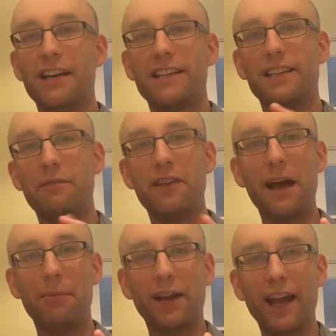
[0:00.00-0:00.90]
Some of the
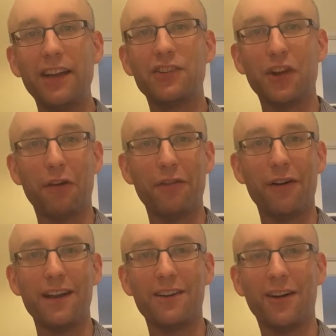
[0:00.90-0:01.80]
application, I
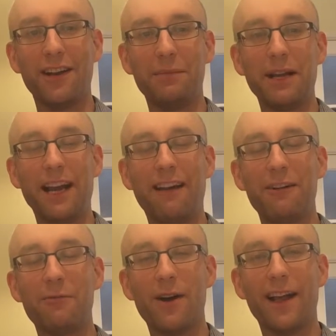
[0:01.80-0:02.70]
felt he got a little bit
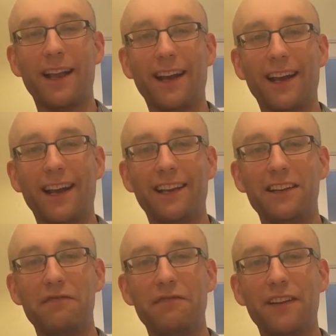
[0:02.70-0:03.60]
carried away
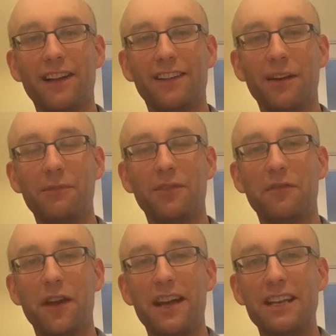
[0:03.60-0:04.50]
in terms of